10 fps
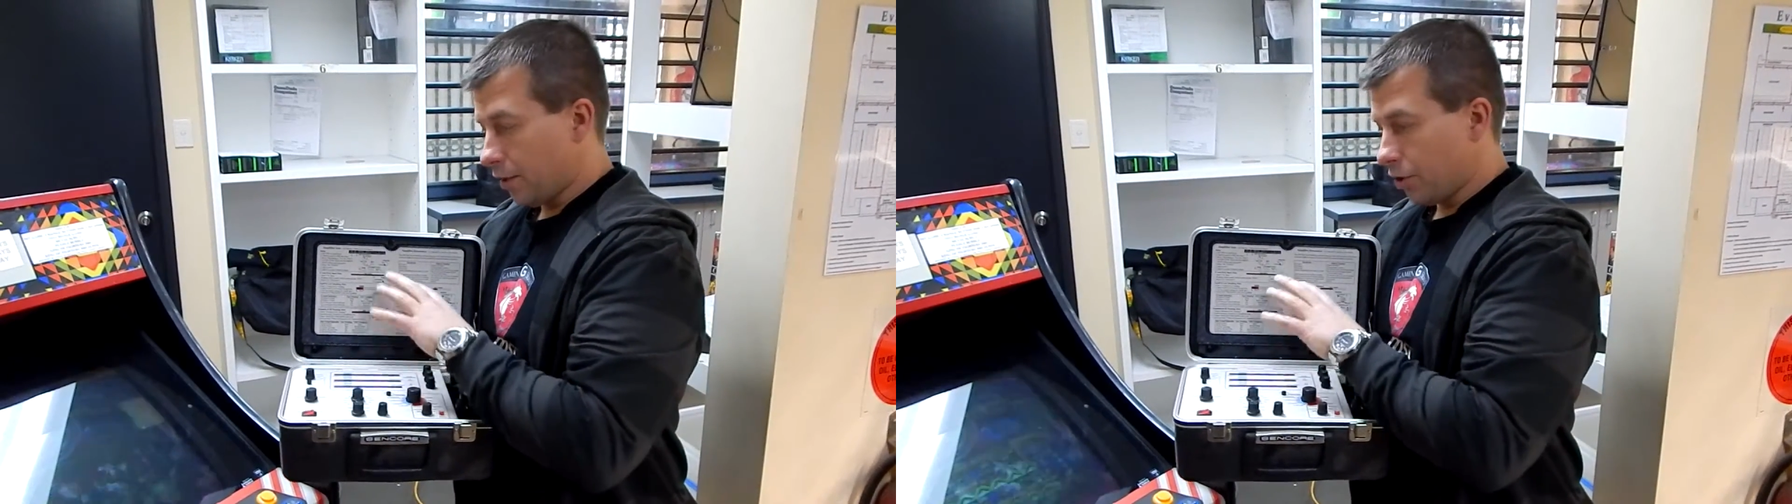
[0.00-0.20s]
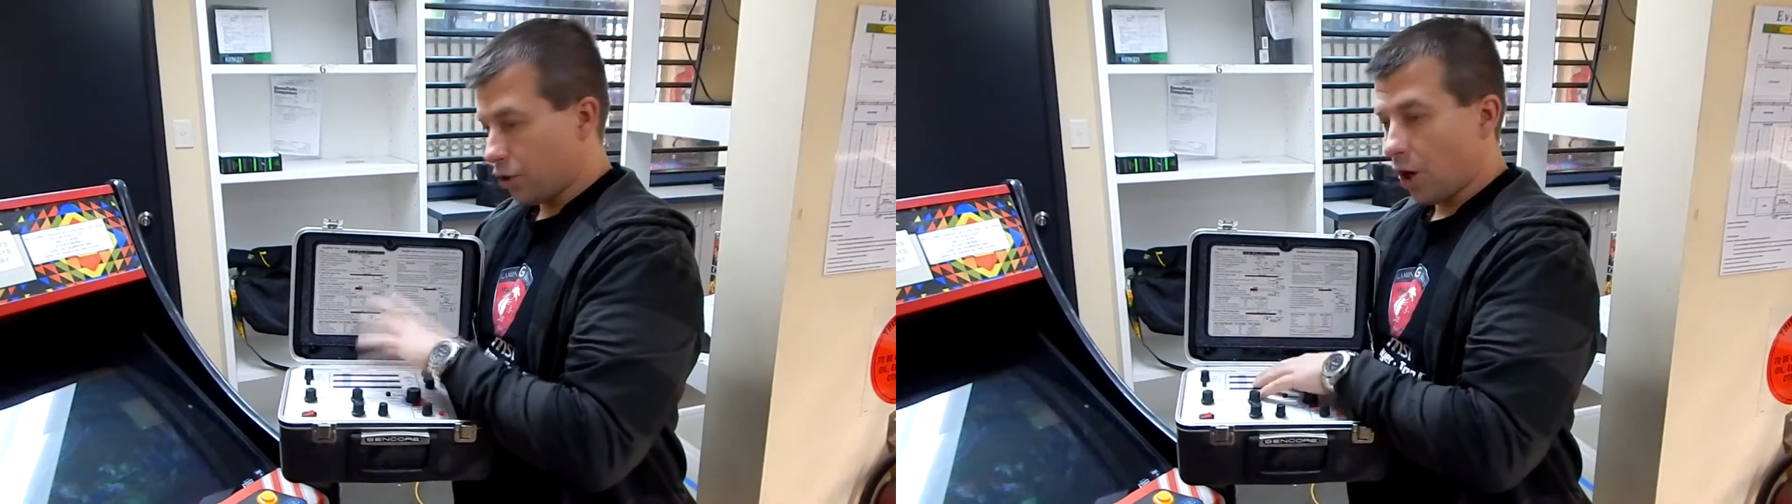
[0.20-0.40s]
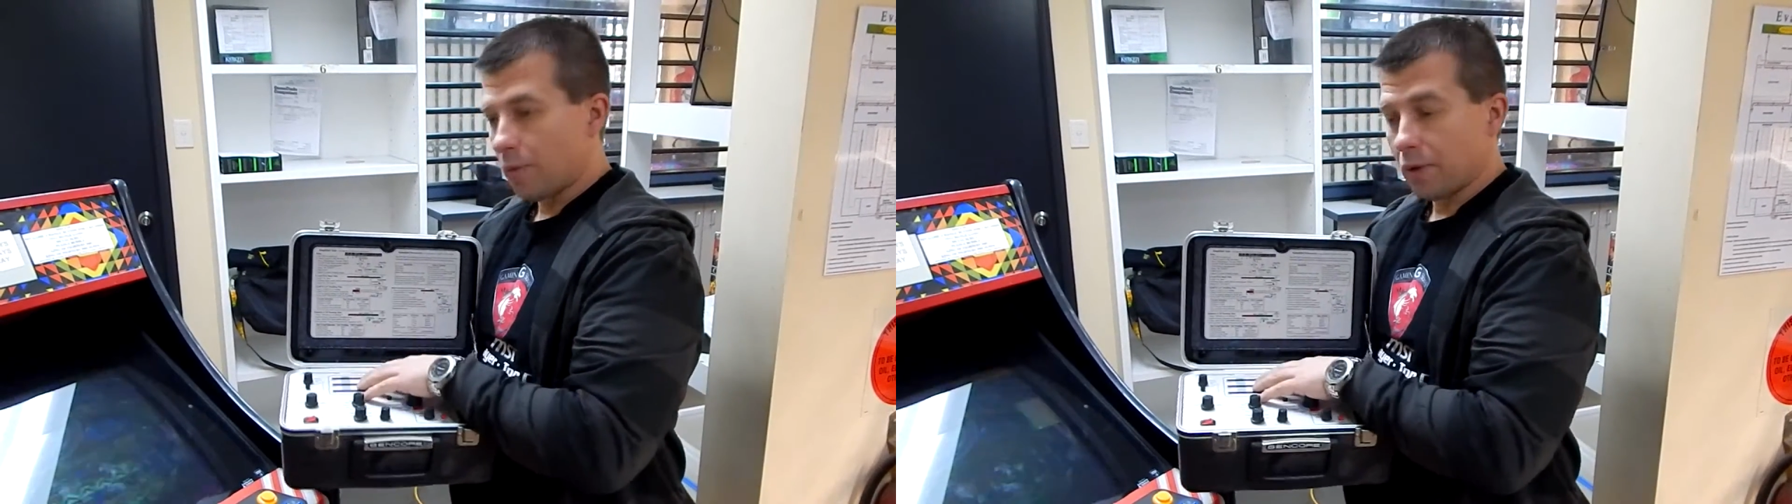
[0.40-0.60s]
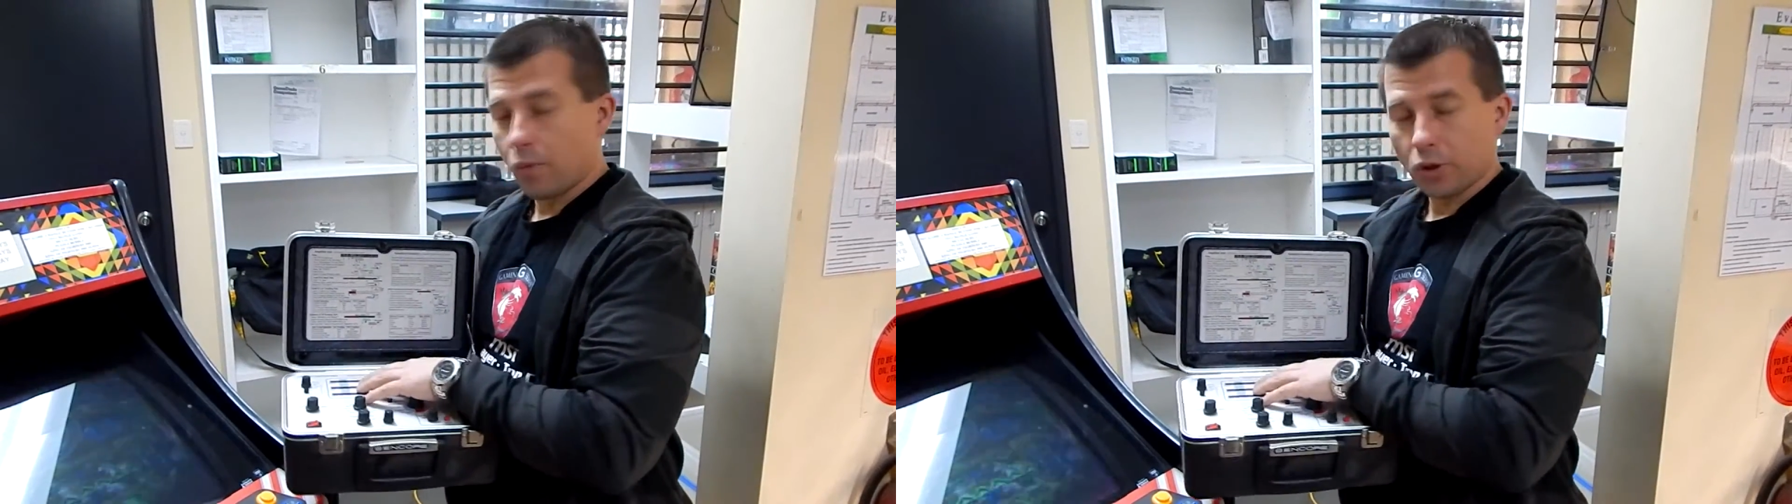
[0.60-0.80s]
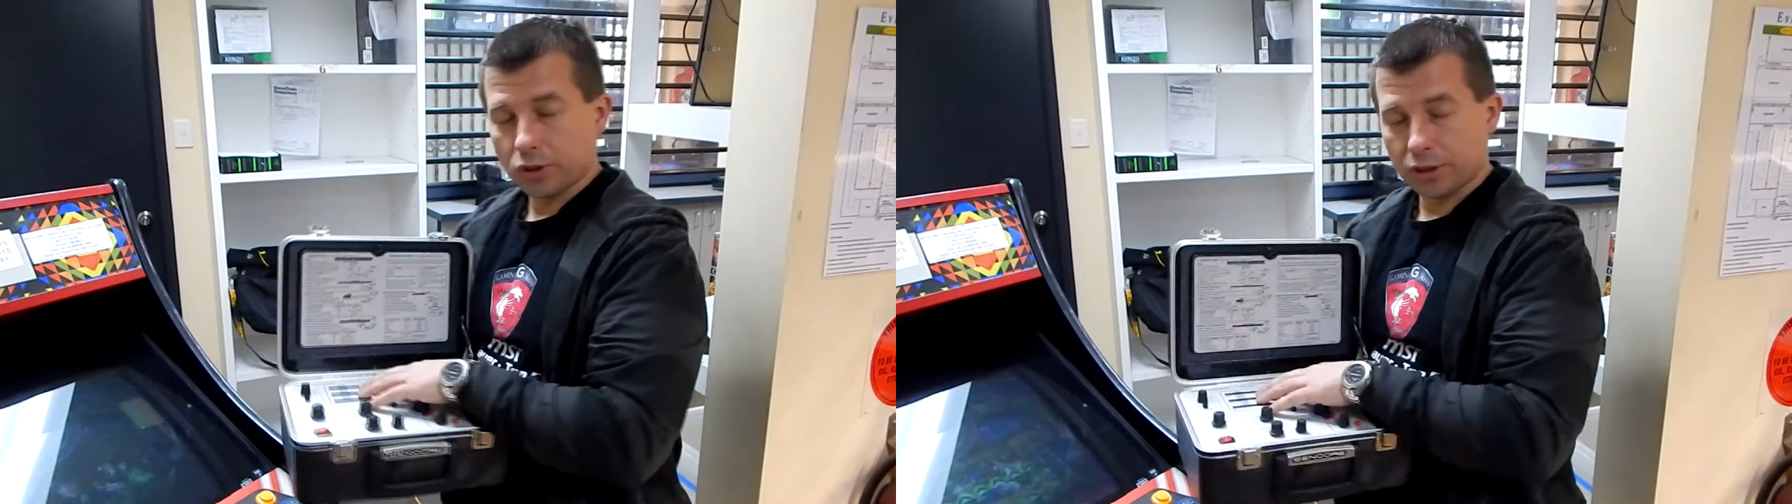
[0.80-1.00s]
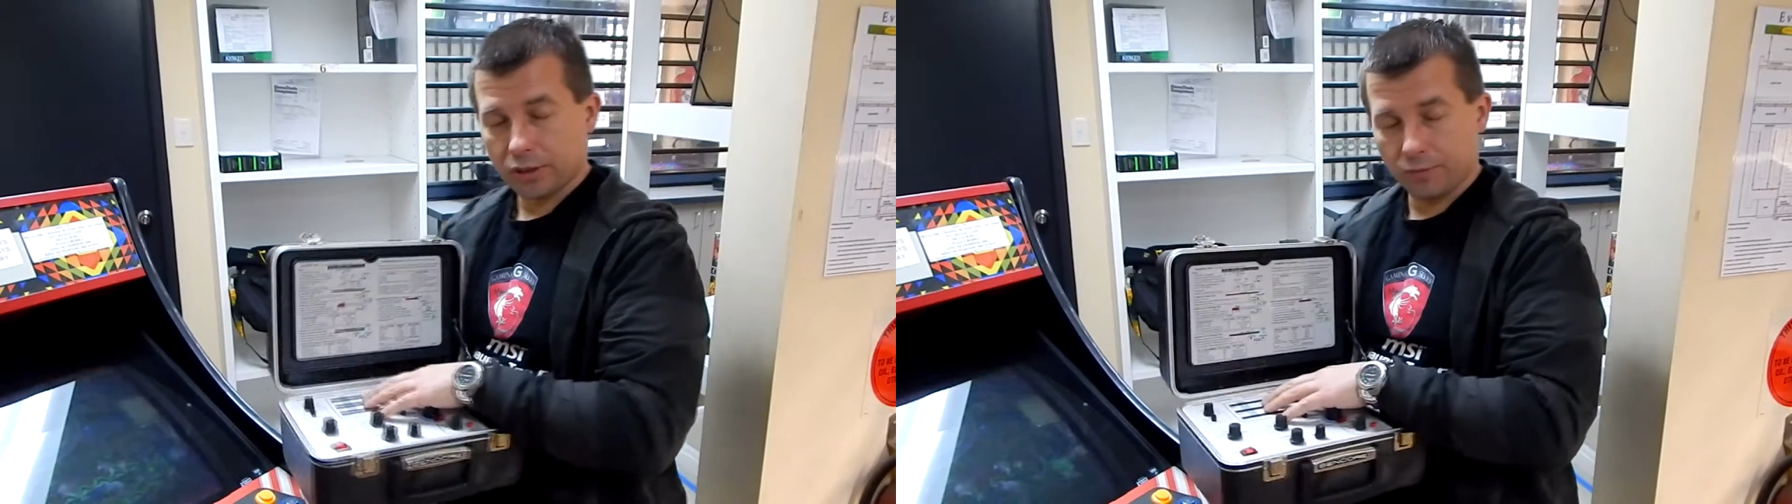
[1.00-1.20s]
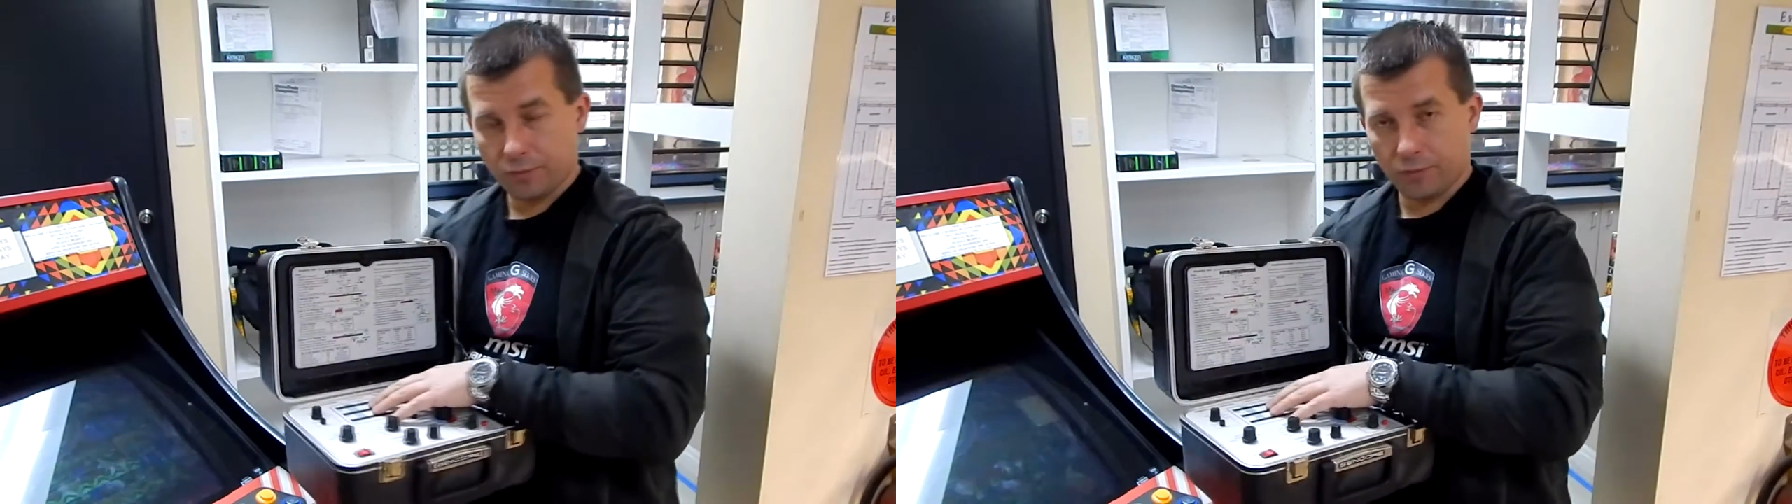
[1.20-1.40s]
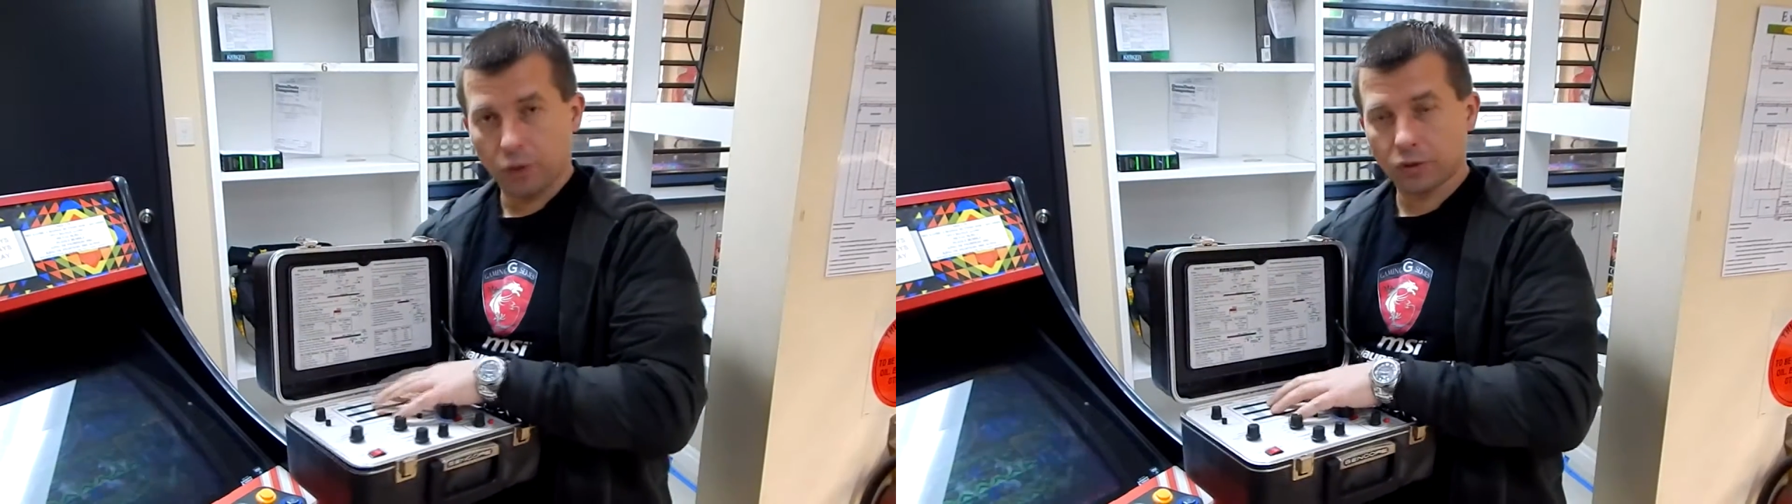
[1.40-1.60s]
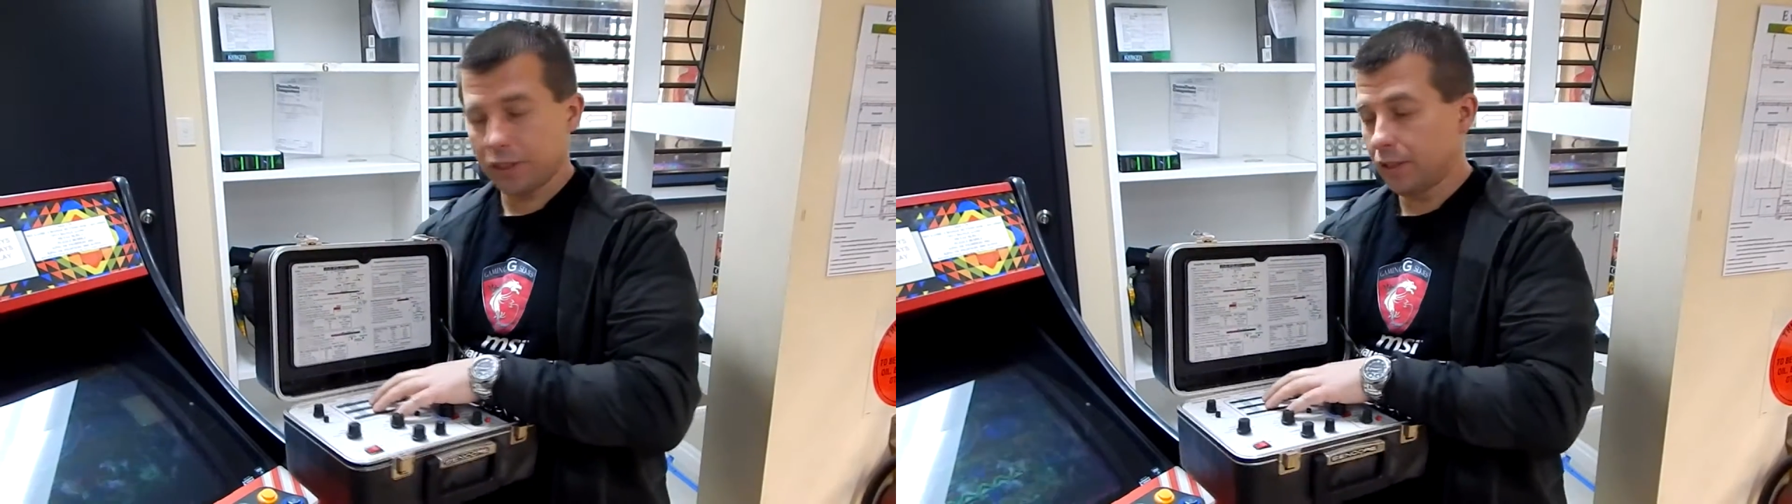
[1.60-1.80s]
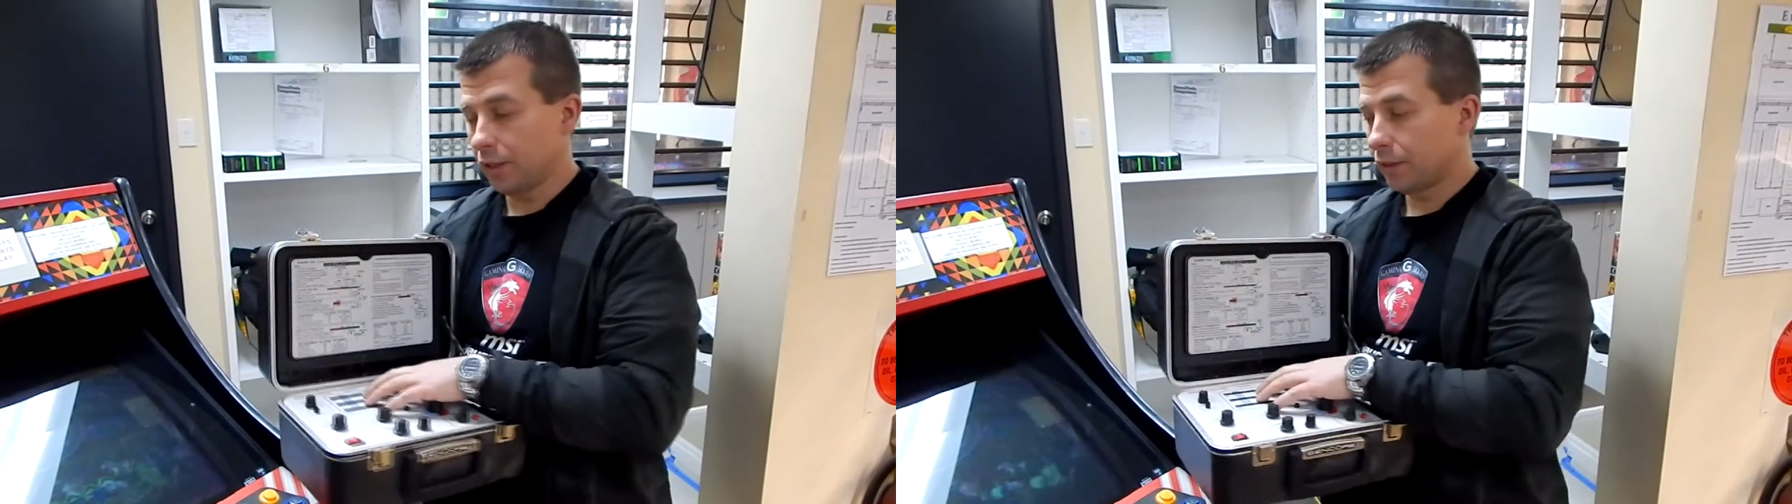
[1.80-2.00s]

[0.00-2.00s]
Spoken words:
shown me what's faulty